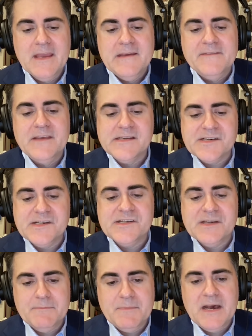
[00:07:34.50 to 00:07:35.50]
this is
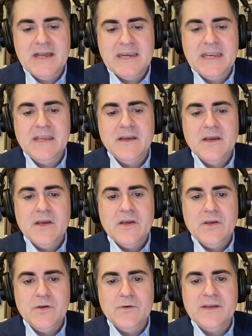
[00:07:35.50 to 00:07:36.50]
somebody
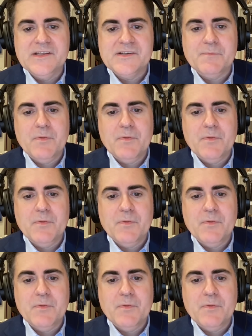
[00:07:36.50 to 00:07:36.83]
who is